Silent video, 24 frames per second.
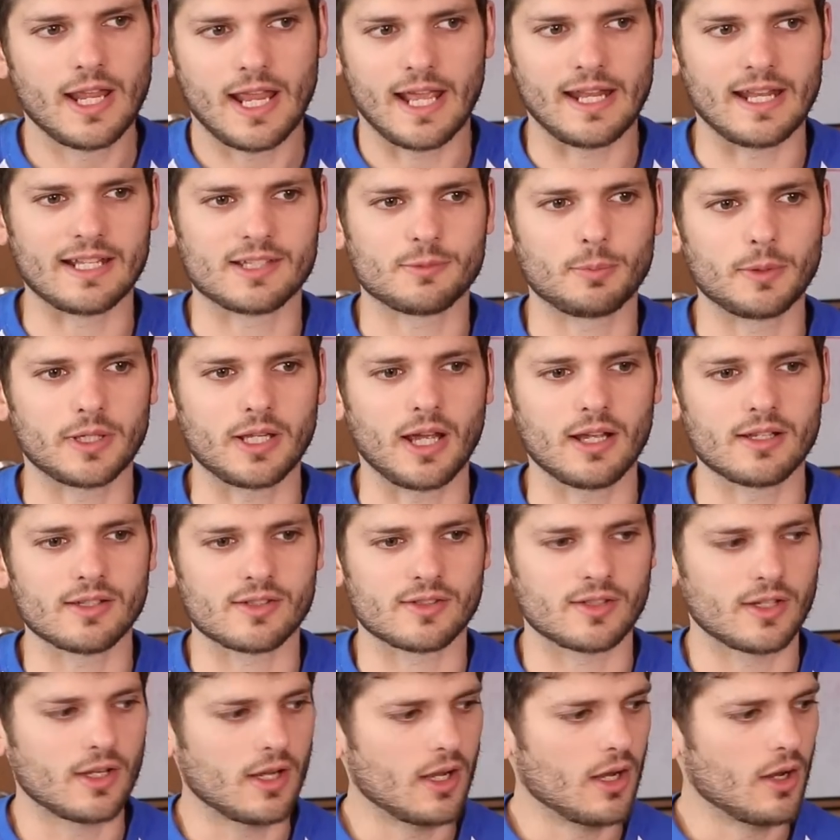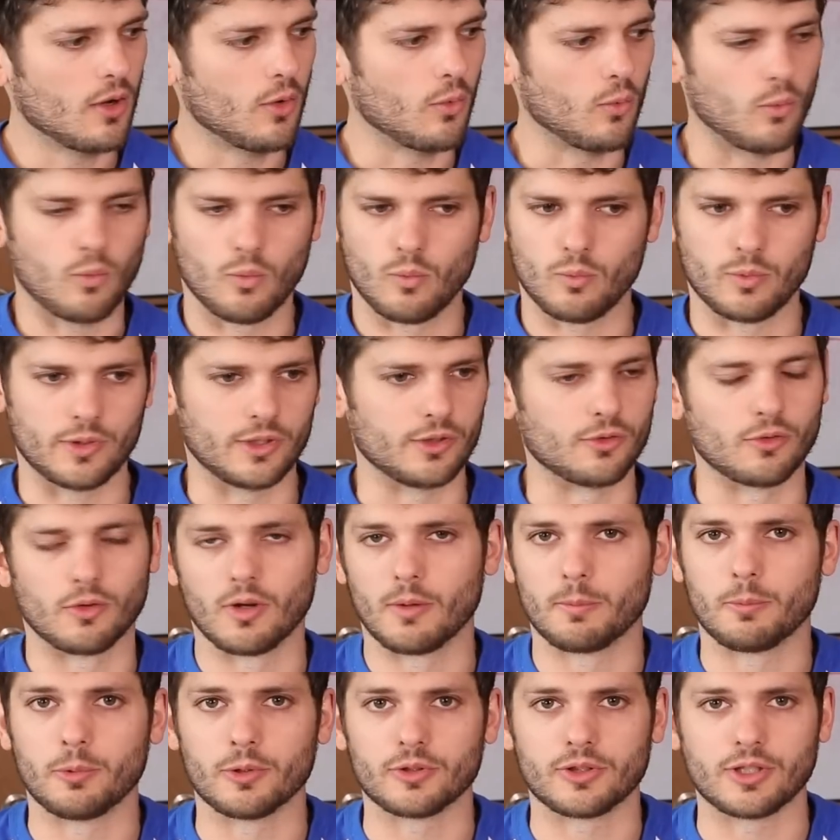And it's because we
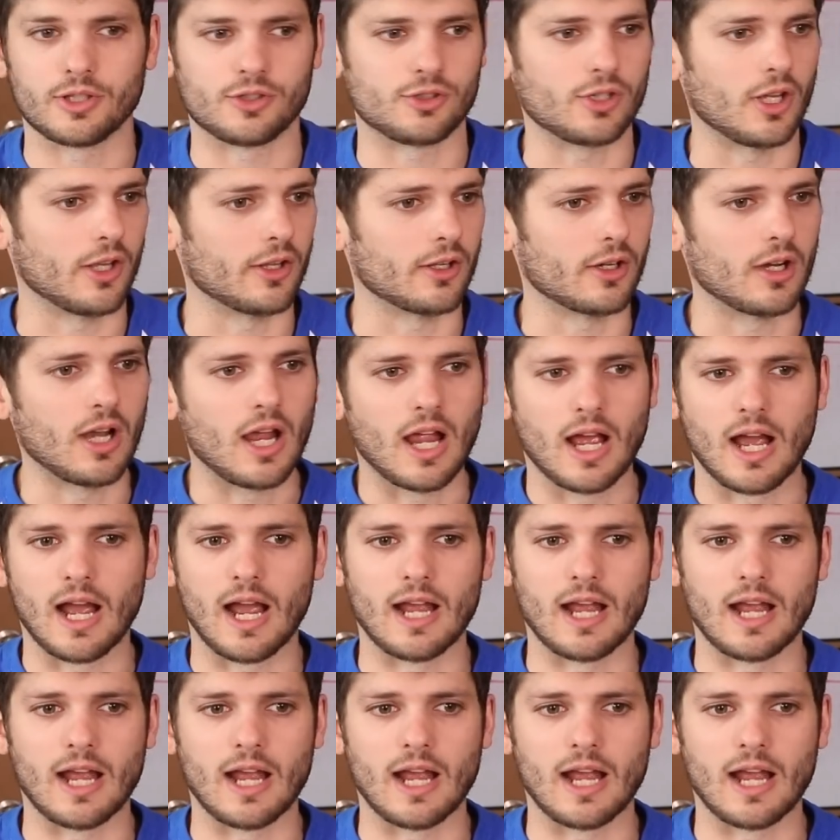grew up with each other.